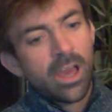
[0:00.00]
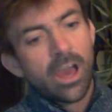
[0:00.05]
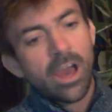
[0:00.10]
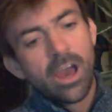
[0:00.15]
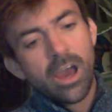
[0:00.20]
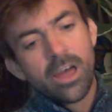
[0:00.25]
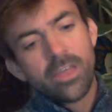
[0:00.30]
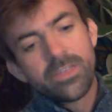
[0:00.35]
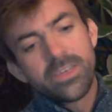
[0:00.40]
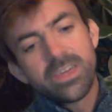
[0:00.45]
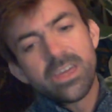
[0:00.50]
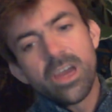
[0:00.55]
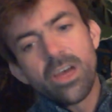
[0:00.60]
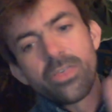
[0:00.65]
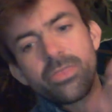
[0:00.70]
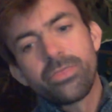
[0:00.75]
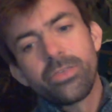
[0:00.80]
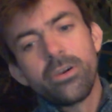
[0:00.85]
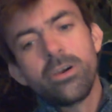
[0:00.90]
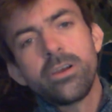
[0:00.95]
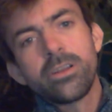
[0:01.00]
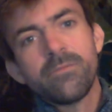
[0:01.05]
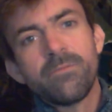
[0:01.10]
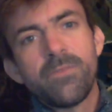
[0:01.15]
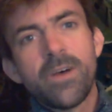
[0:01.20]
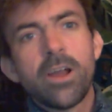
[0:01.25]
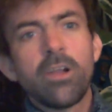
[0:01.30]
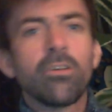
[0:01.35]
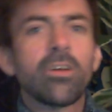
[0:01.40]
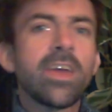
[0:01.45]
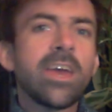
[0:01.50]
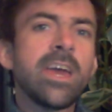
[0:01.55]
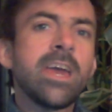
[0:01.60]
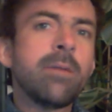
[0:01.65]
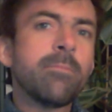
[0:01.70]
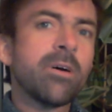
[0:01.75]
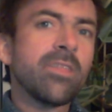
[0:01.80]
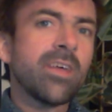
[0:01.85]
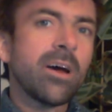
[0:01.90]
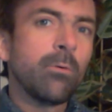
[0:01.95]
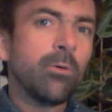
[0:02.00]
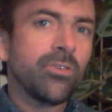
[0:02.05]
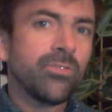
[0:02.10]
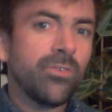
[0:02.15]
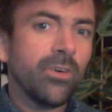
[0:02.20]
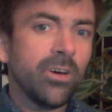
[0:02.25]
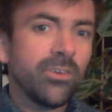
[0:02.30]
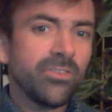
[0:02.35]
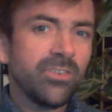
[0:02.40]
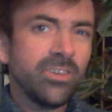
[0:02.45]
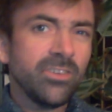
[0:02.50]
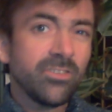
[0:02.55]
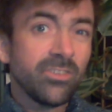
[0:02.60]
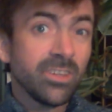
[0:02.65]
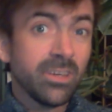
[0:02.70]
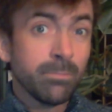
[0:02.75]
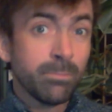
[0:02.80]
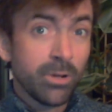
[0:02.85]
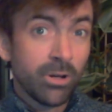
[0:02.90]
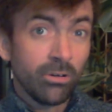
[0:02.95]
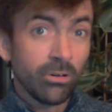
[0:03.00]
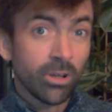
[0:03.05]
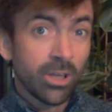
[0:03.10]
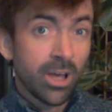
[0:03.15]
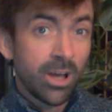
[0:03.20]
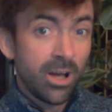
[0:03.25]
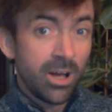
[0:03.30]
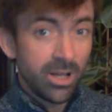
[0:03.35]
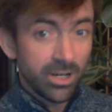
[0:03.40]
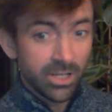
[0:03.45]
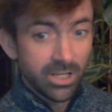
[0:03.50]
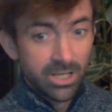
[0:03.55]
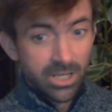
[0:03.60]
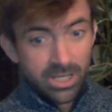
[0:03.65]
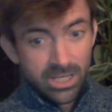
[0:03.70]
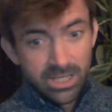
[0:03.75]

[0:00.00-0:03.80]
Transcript: The third and final game, that was versus the Imperial Guard.